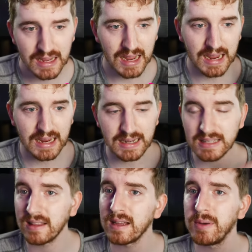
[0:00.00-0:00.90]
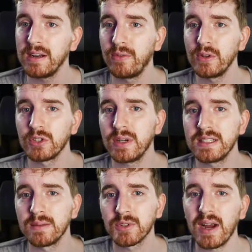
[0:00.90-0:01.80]
And hit the like button if you enjoyed.
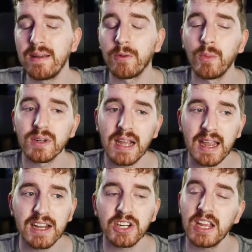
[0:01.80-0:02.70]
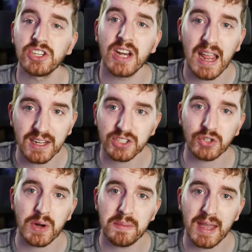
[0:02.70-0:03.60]
Subscribe for more tech education and
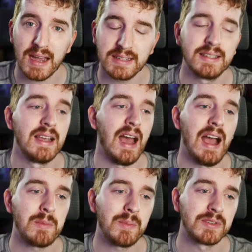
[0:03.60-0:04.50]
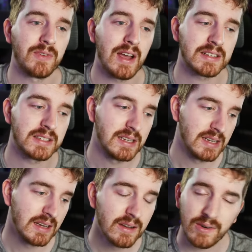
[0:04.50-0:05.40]
stream guides. I'm Eposvox.
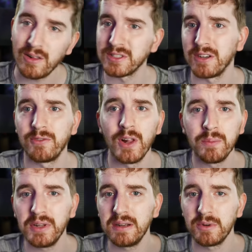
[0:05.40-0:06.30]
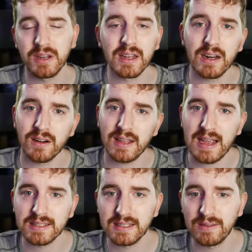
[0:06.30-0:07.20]
Follow us on Floatplane where you can get early
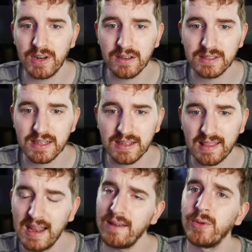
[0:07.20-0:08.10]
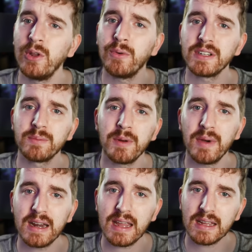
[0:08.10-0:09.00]
access to videos, things like that. If you do want to spend
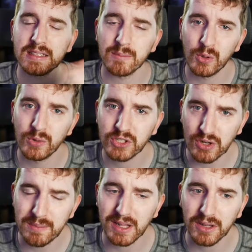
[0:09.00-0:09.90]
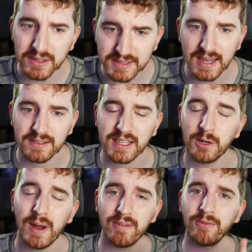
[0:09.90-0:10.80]
money and get some cool stream alert sounds, I do
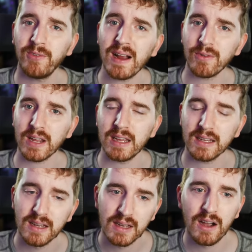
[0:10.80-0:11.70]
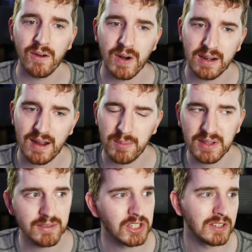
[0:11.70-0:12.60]
have a Fiverr gig over at, I
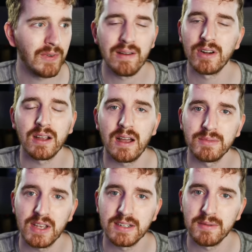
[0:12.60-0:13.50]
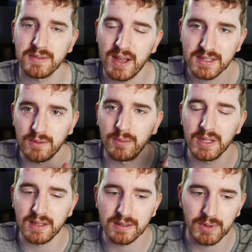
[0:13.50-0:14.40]
believe it's just fiverr.com slash eposvox. It will be
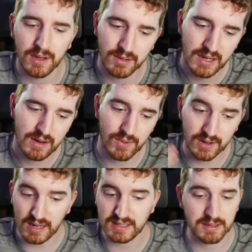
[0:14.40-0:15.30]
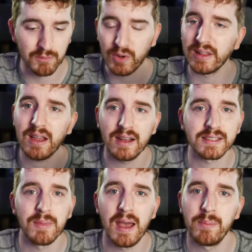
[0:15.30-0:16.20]
linked below where you can get some really
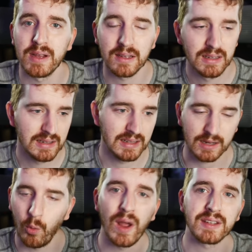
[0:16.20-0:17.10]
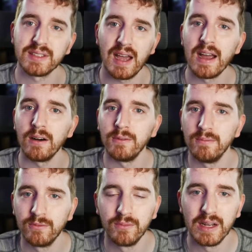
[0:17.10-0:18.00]
awesome epic, like Quake style
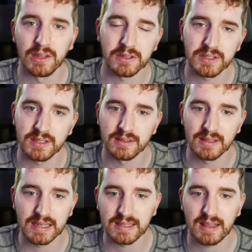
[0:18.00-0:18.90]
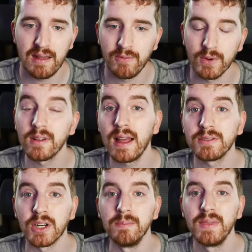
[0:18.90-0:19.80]
alerts and things like that for your live
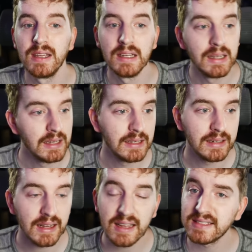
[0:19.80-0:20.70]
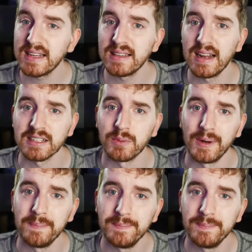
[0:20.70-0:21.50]
stream. I'll see you in the next one.